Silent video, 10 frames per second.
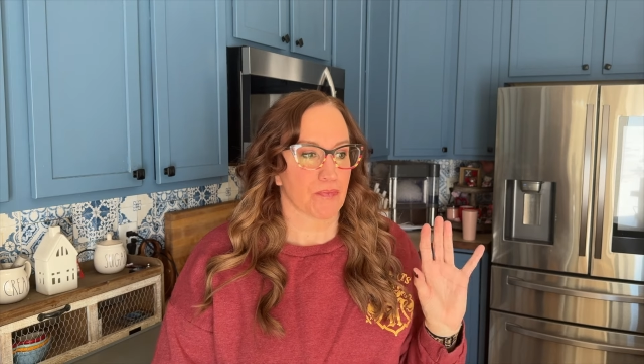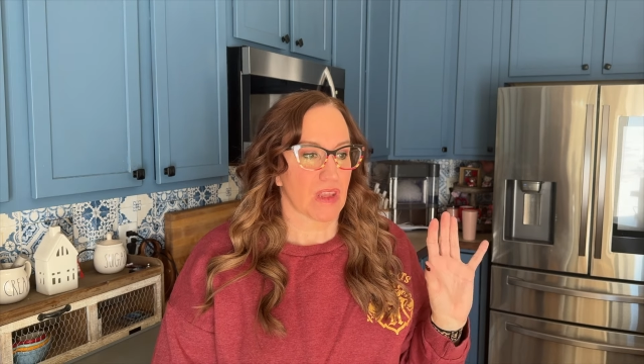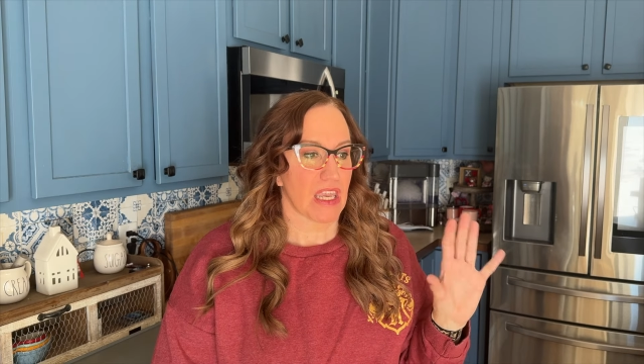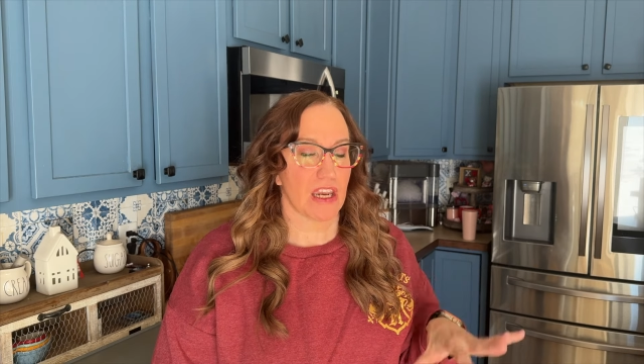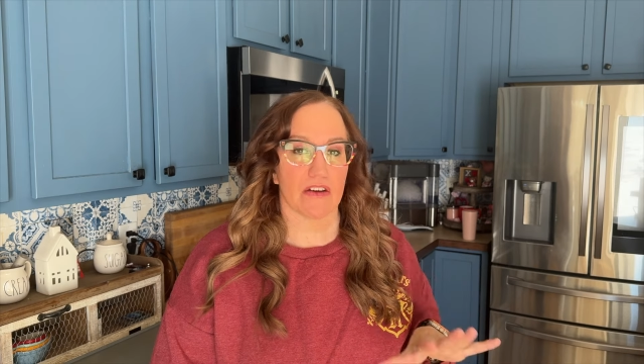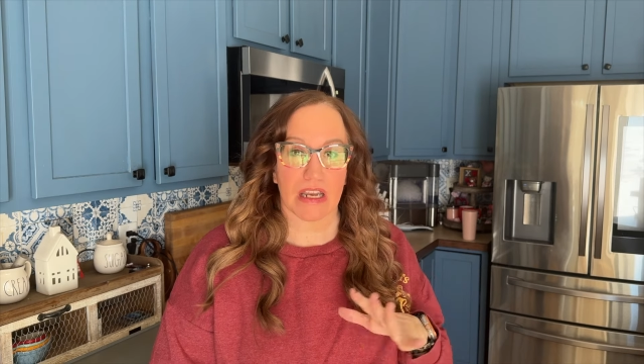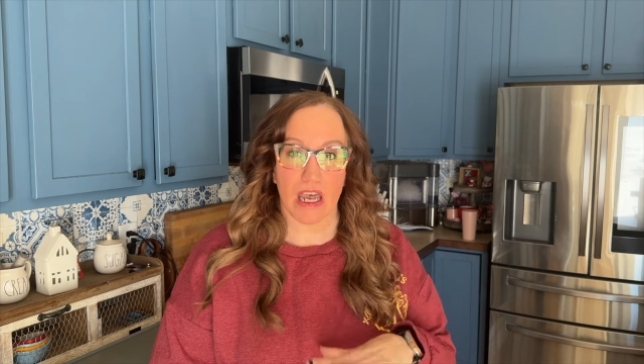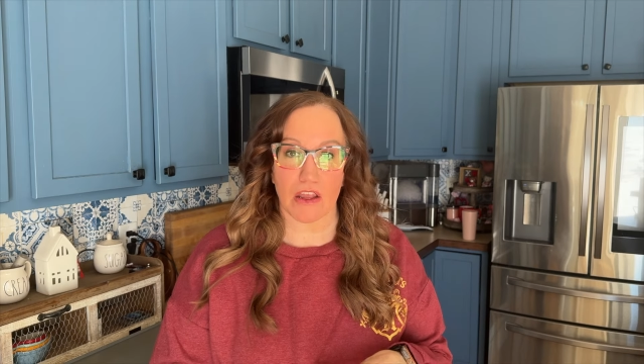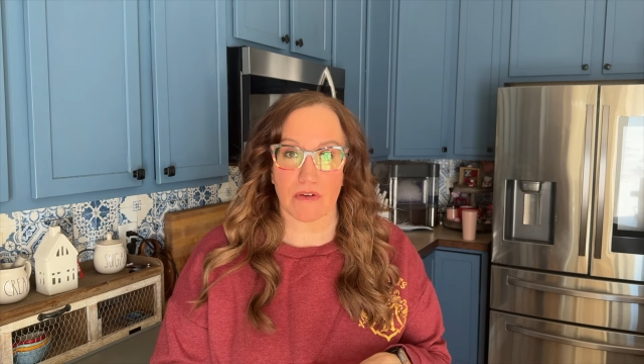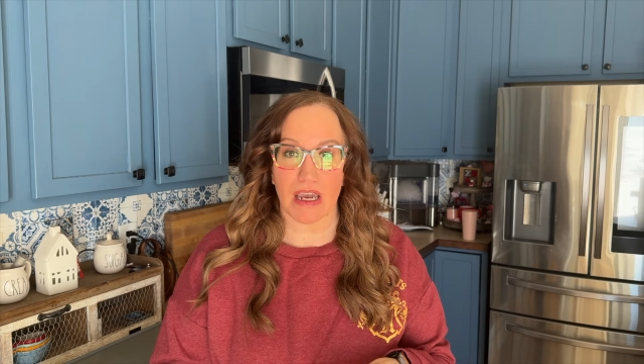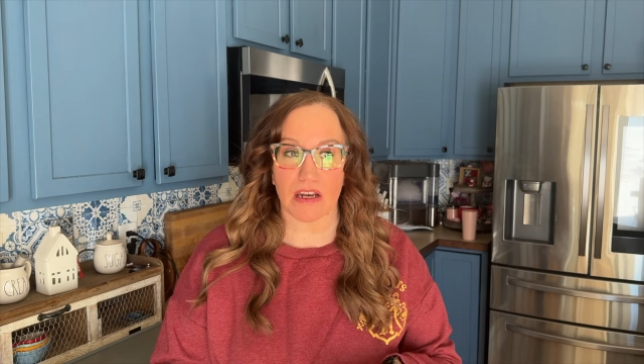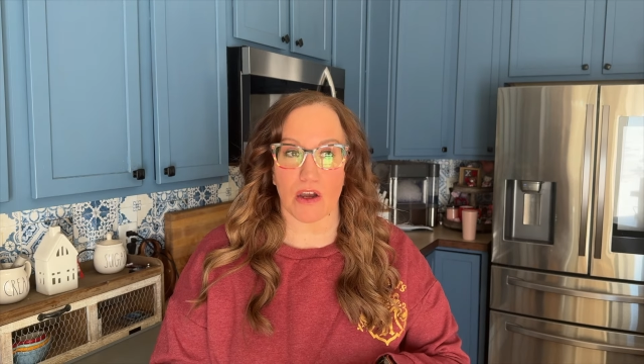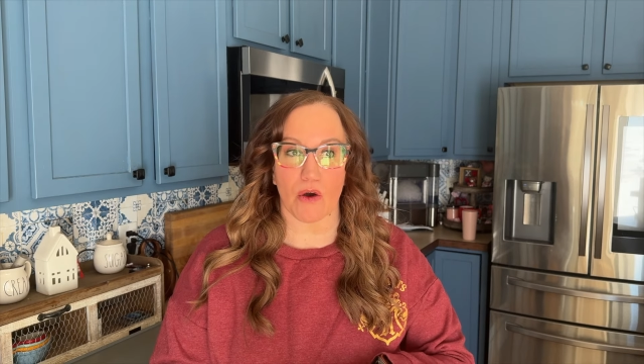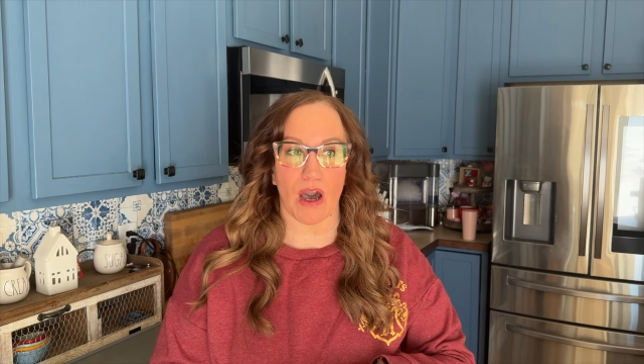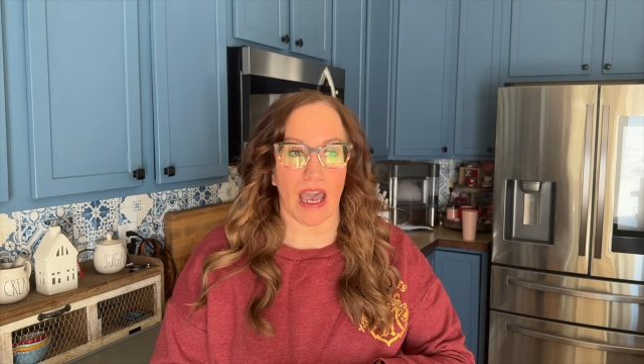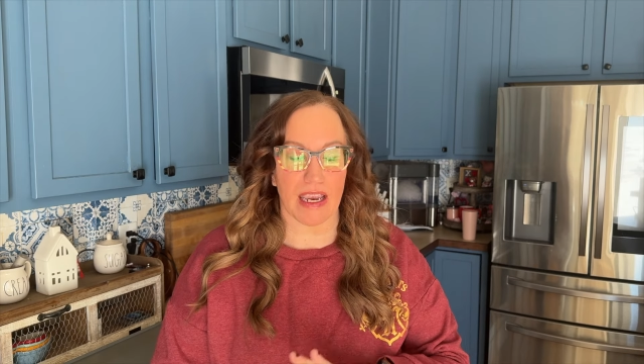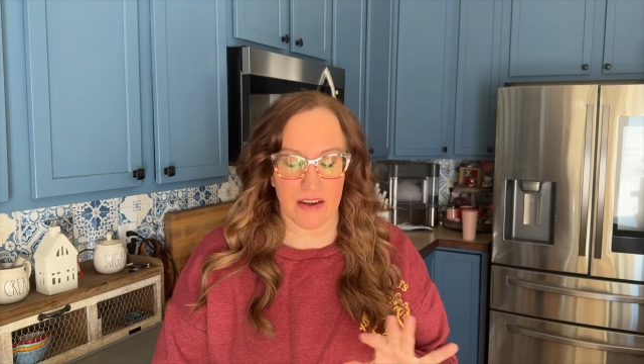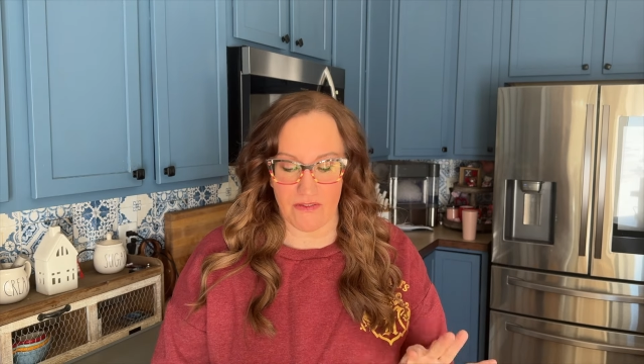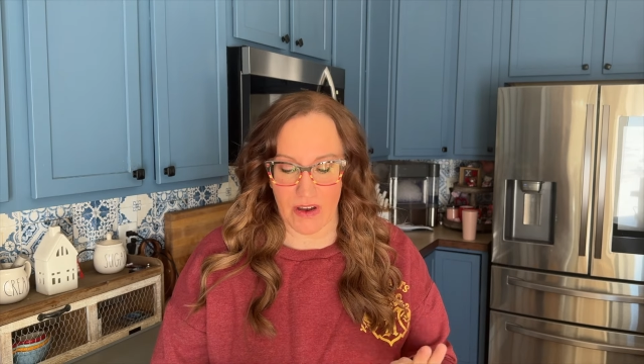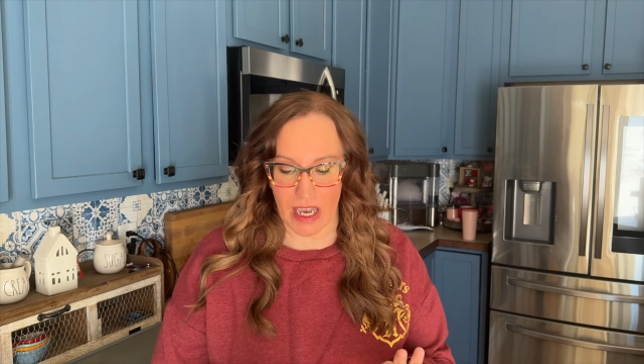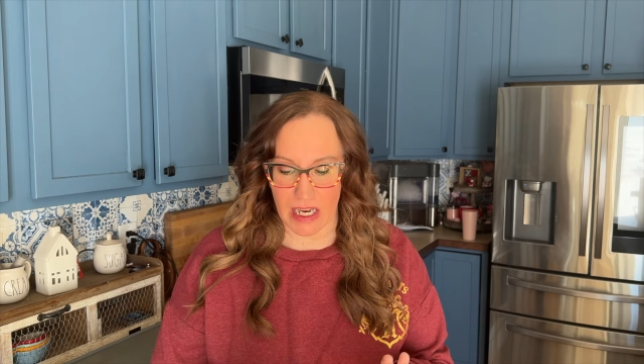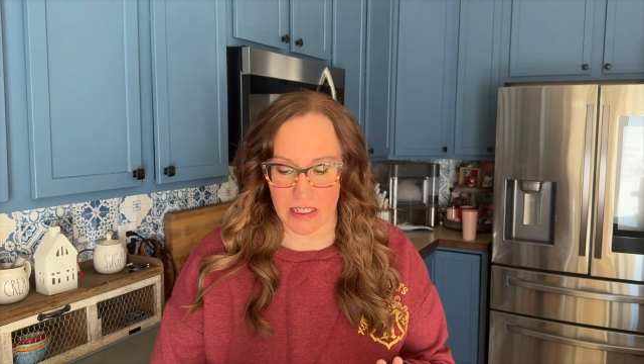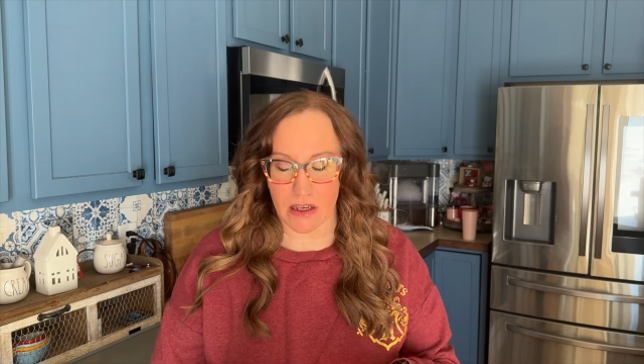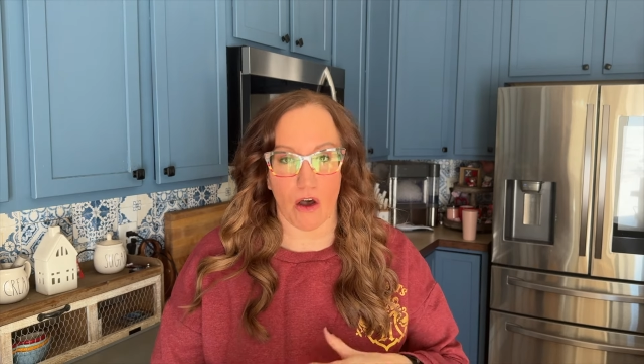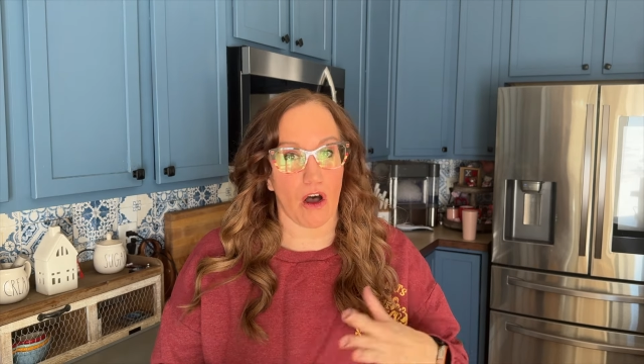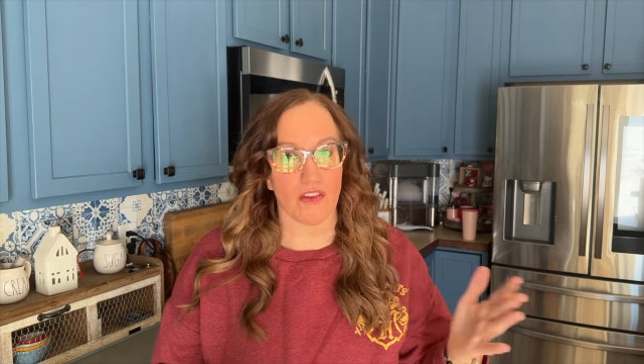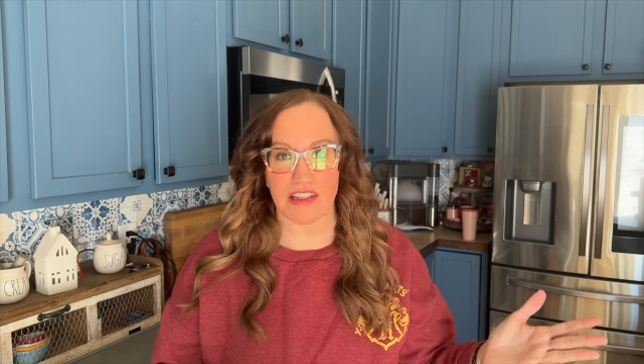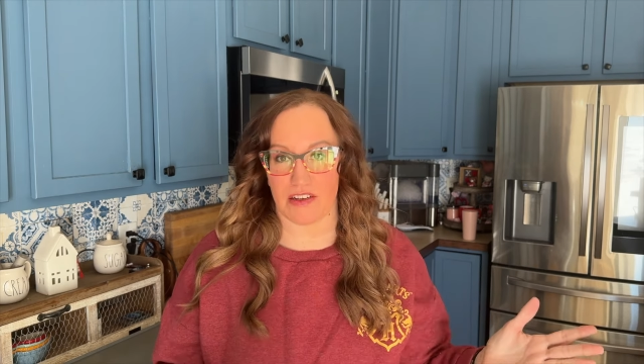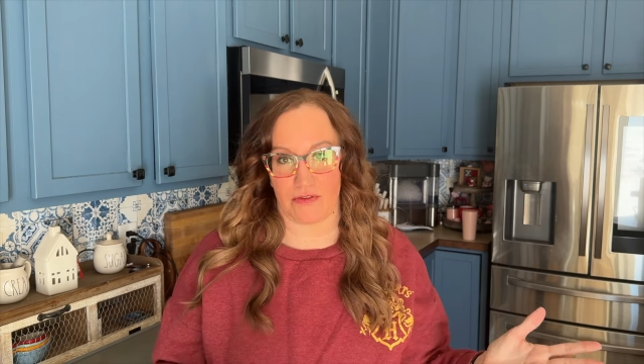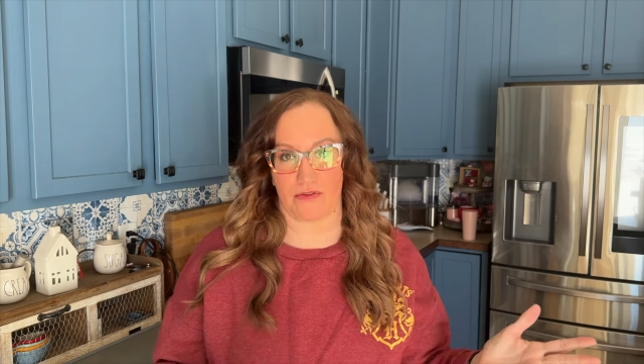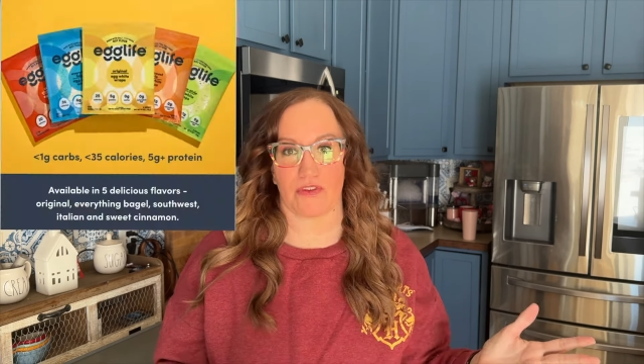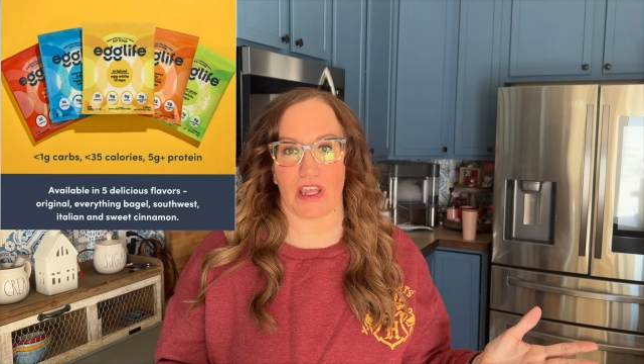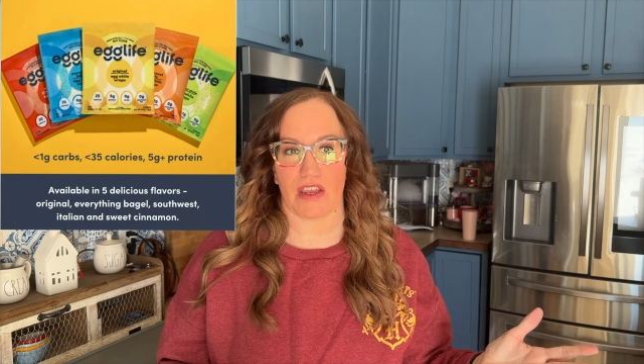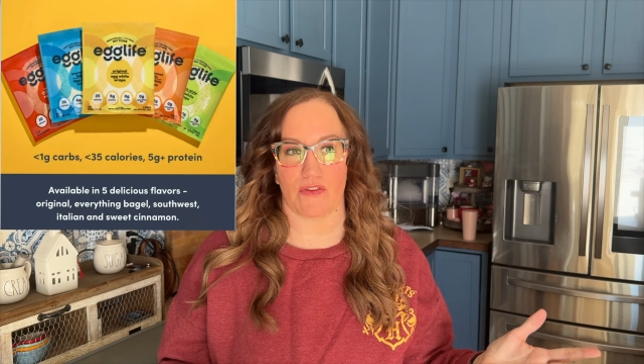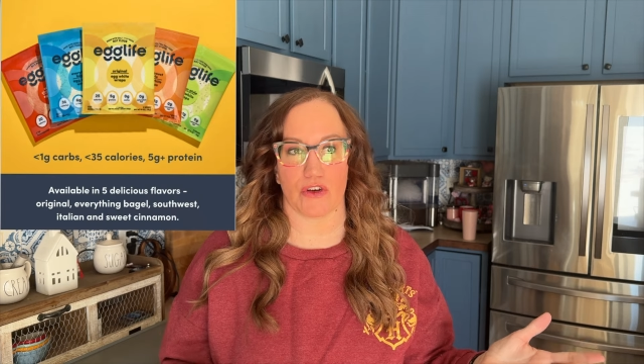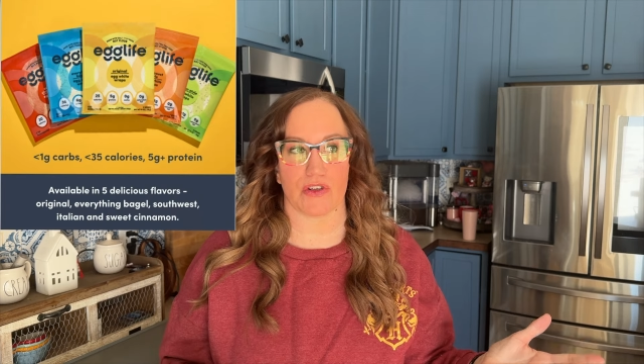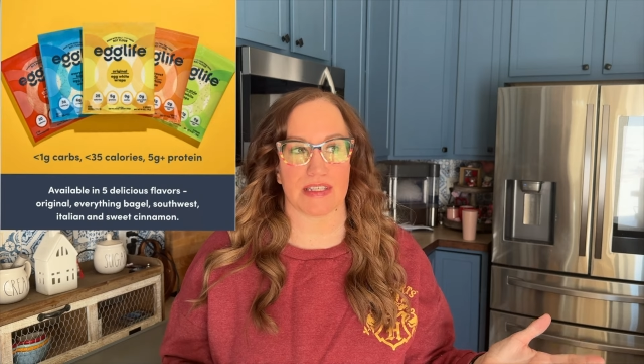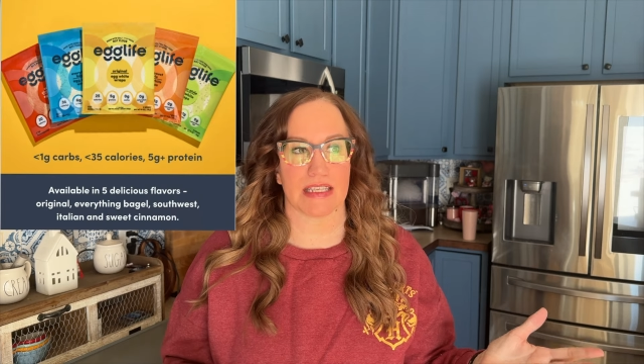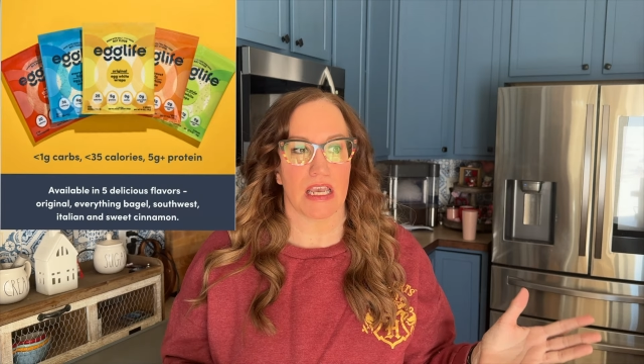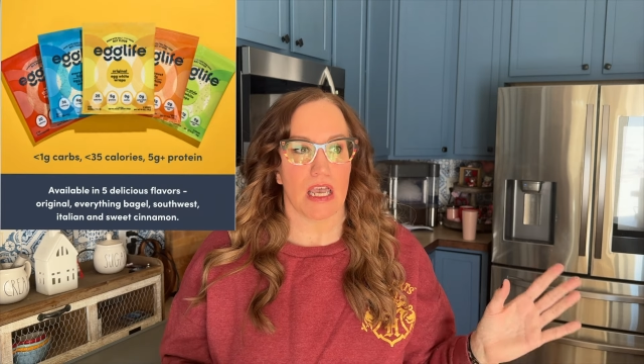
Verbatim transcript: Here in Colorado, I can find all the different flavors